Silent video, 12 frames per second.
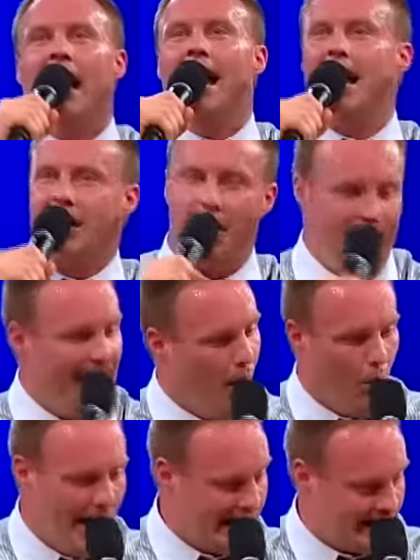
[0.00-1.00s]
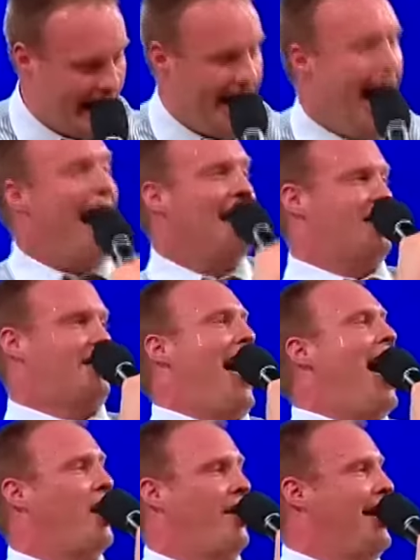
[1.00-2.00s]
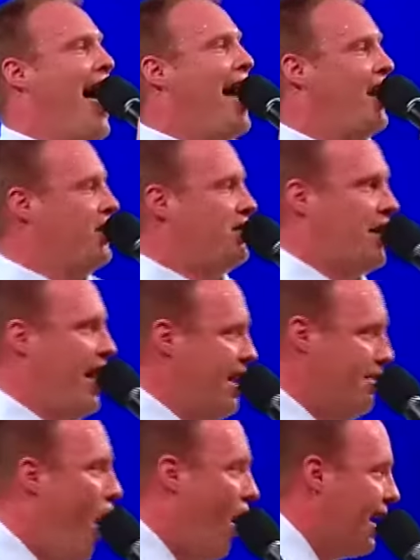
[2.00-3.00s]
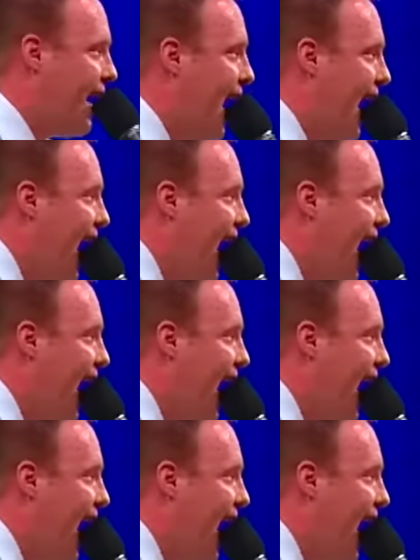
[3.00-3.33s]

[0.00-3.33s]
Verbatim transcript: it could be a Wednesday night, a Saturday night, or a Sunday morning.